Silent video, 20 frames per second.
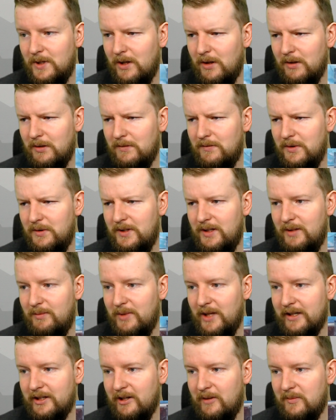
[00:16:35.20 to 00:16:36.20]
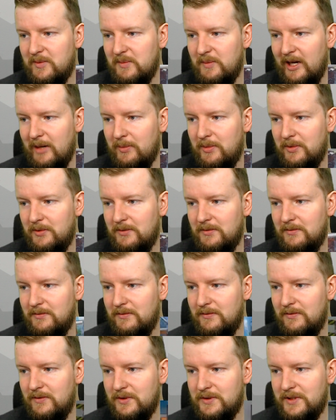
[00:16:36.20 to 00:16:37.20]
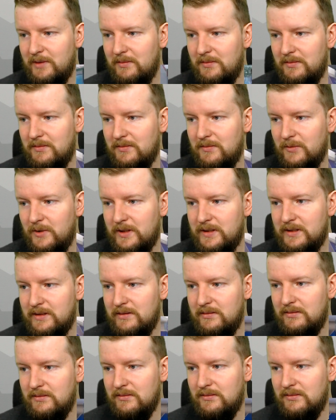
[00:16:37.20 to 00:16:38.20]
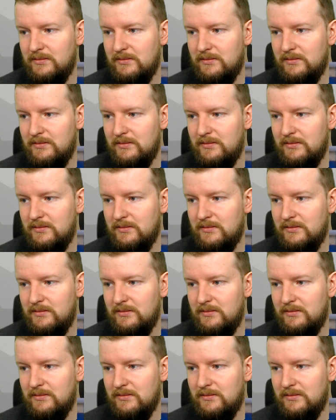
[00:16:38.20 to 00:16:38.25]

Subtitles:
Call of Duty Black Ops map for some reason.